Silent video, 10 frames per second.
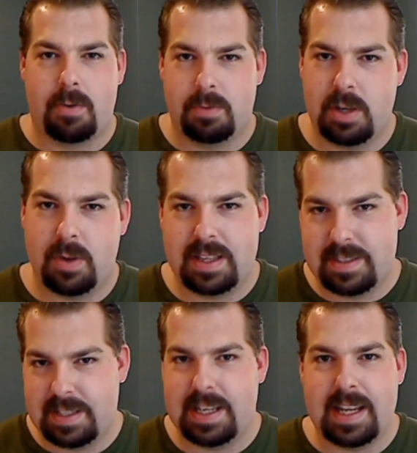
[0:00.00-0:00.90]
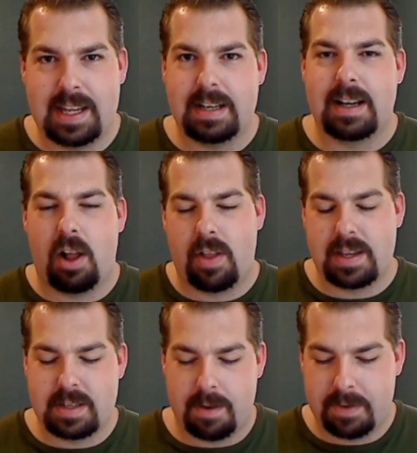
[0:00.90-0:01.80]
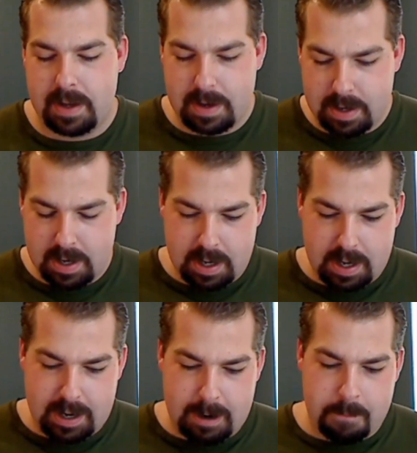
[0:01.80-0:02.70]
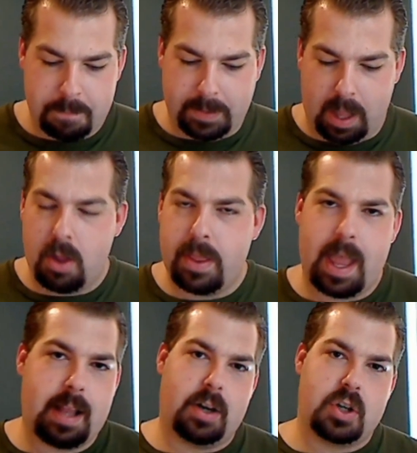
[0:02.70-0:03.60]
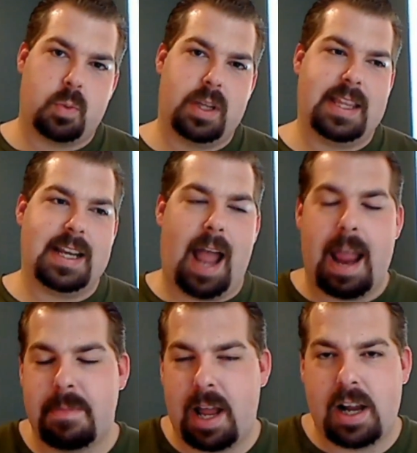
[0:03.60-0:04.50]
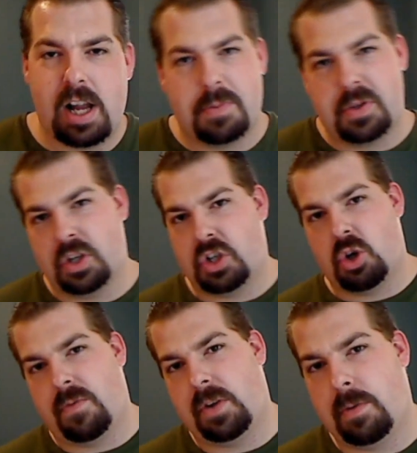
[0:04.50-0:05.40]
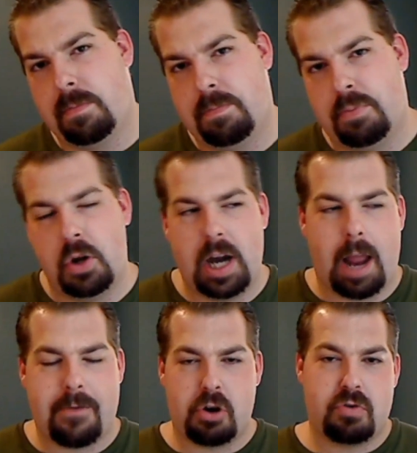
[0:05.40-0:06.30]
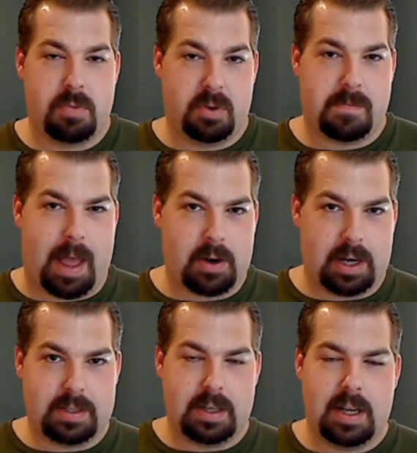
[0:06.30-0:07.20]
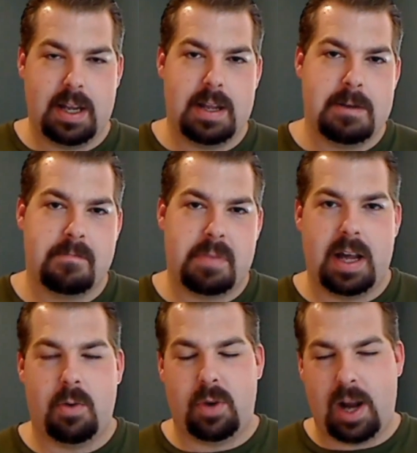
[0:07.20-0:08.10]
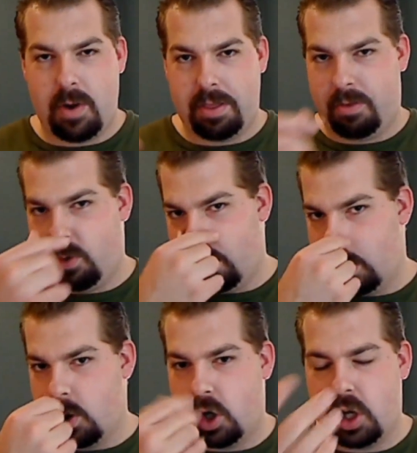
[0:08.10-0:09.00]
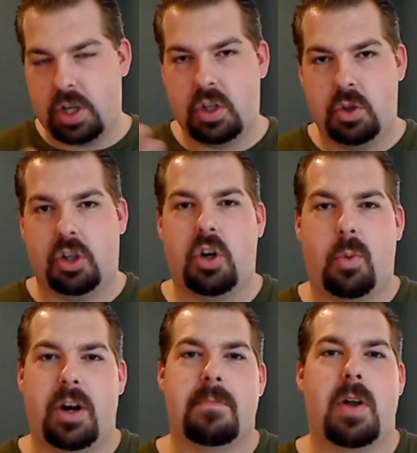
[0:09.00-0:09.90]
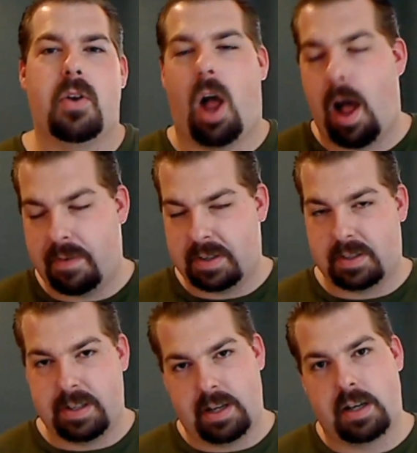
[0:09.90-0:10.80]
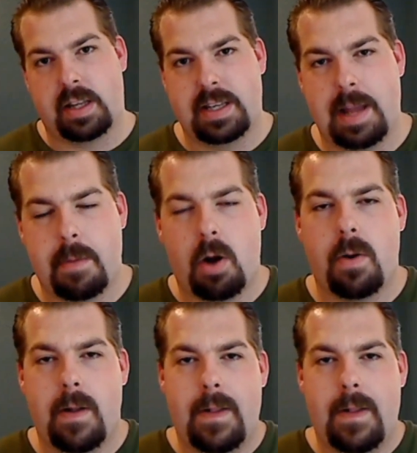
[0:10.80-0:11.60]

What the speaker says: And you have the CD in and all that stuff. Other than that, there's one thing. I'm not 100% sure if they're going to put it. I've heard rumors about it. But when I went through it, you couldn't do the career mode, obviously, on the demo.